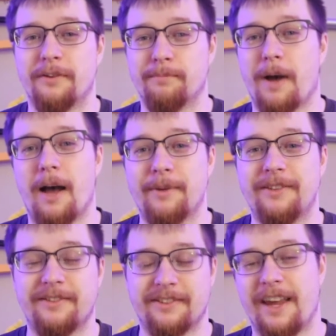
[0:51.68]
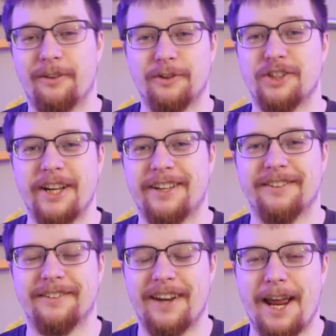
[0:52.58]
as Bobby Scalar
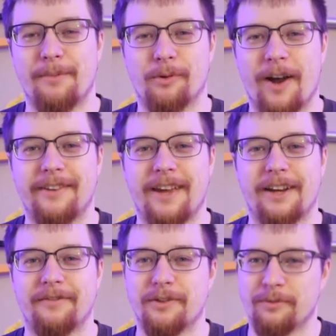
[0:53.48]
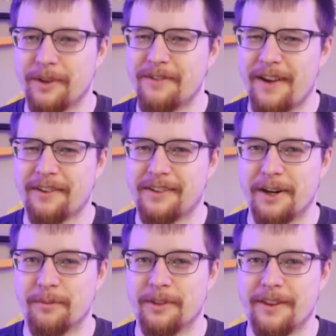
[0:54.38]
Jenkins, an animal rights activist really
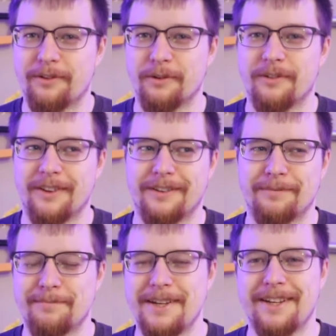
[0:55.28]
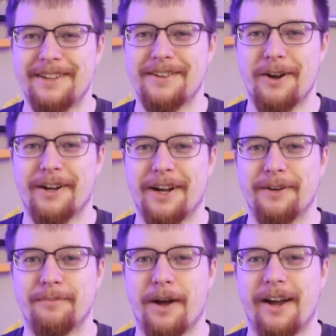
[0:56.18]
fascinated with lizards that's being
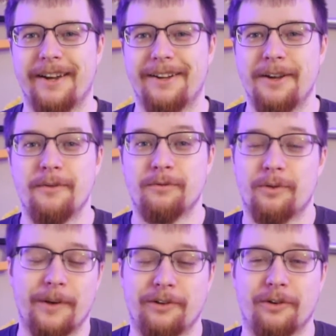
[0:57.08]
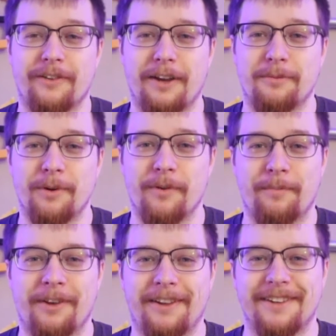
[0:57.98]
interrogated by what turns out to be
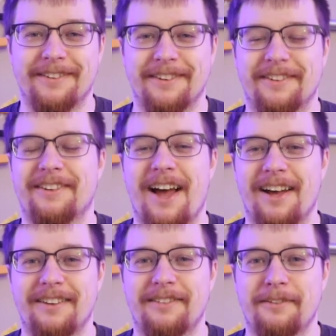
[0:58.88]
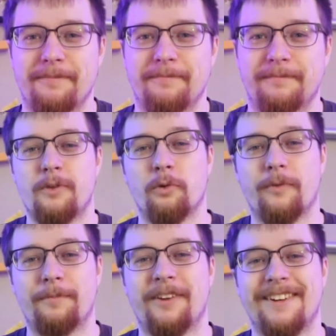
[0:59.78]
reptilians in disguise. Those
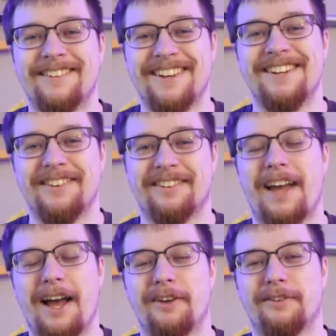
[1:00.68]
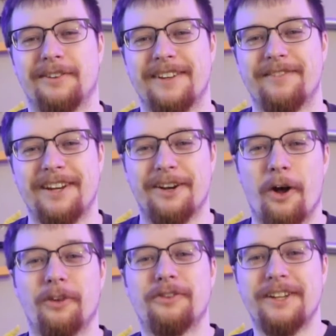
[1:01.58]
reptilians in disguise live in an
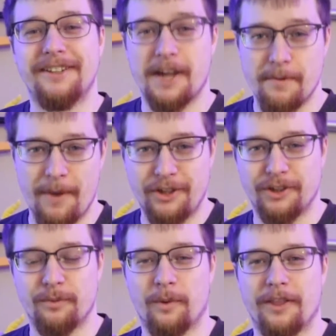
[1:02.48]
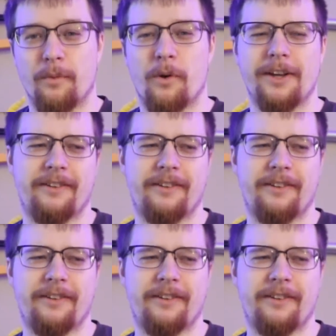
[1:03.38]
alternate dimension where they want to